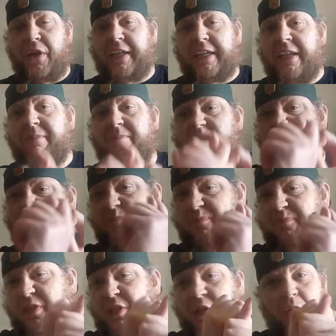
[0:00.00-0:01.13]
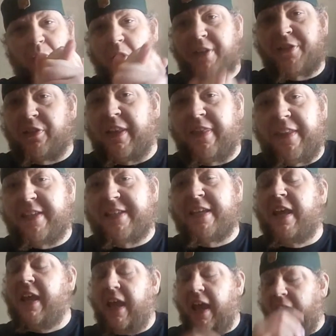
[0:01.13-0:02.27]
fucking Kurt Russell in this.